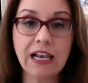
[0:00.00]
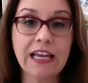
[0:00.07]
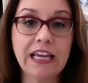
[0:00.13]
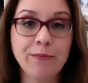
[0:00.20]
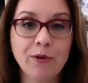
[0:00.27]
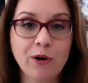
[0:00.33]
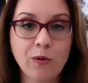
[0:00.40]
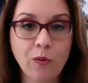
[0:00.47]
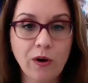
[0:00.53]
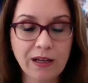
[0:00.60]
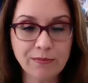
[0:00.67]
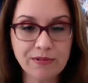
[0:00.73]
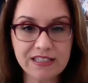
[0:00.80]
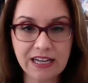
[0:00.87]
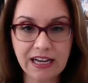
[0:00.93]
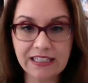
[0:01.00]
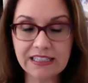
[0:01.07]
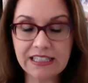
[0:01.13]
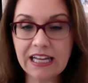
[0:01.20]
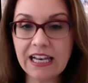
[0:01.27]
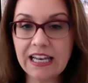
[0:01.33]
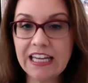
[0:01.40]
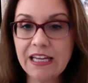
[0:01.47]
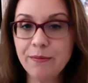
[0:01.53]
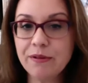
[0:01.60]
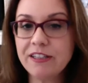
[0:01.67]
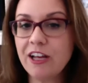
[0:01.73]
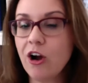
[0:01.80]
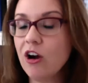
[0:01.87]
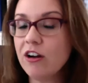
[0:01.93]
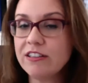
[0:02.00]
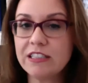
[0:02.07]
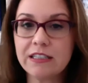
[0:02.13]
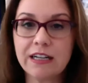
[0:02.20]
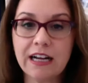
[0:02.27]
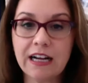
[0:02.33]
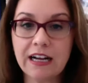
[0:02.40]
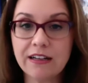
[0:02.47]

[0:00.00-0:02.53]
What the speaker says: claim your website, claim the other